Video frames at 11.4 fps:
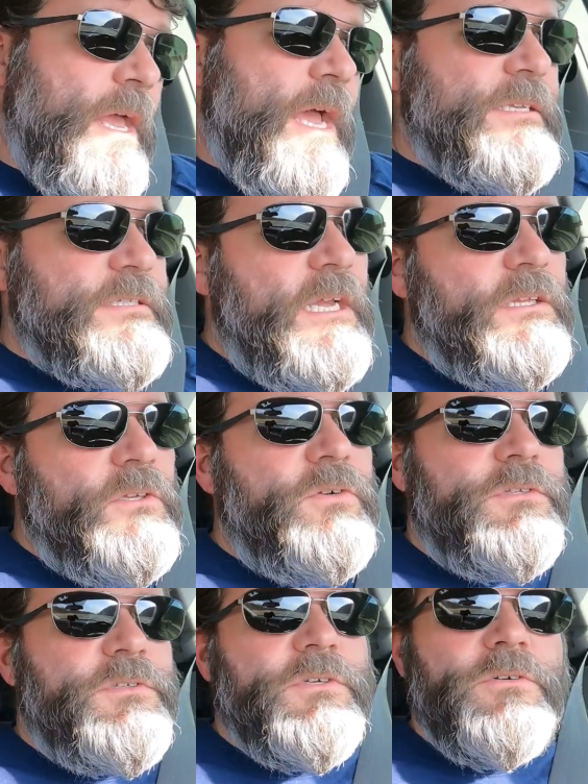as I
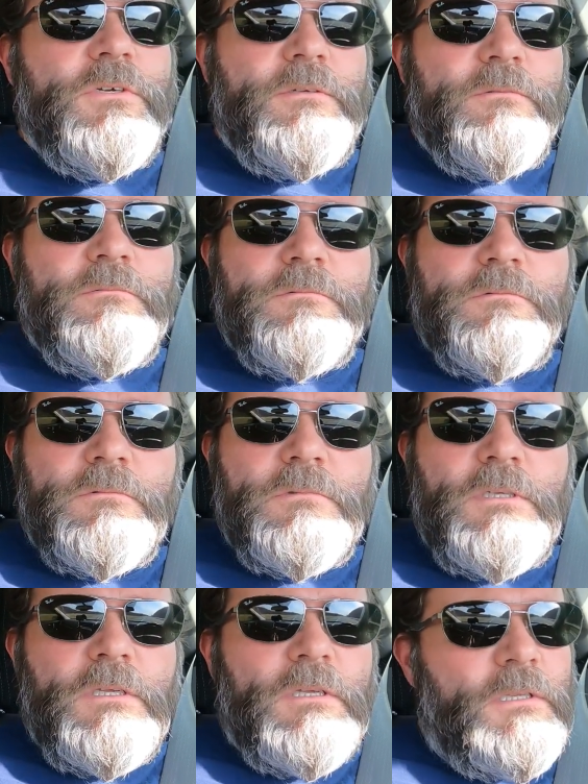alluded to in,
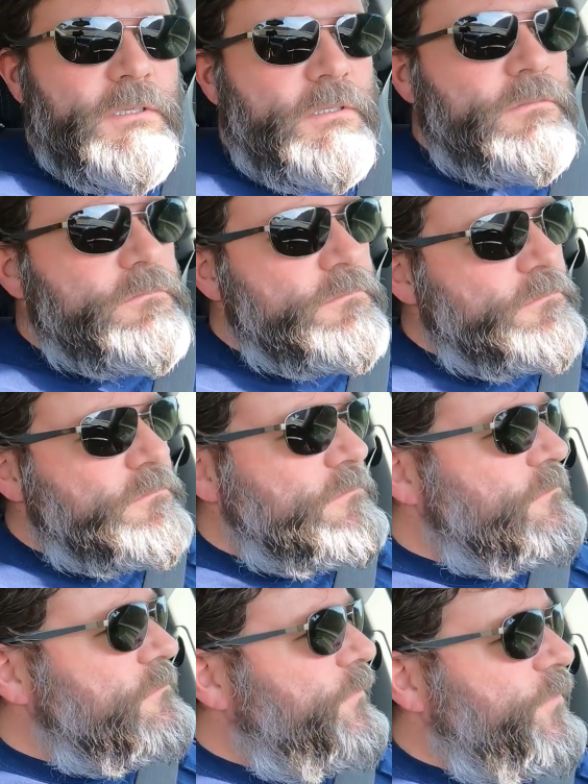you know,
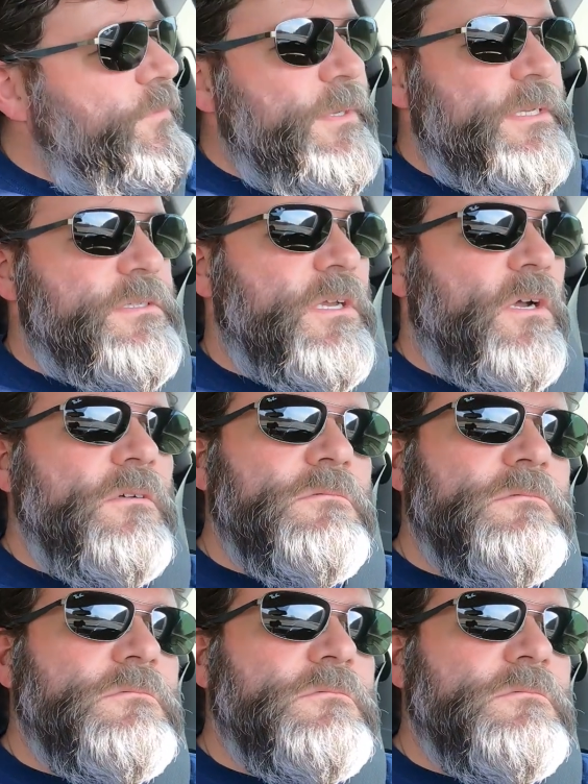a few minutes ago,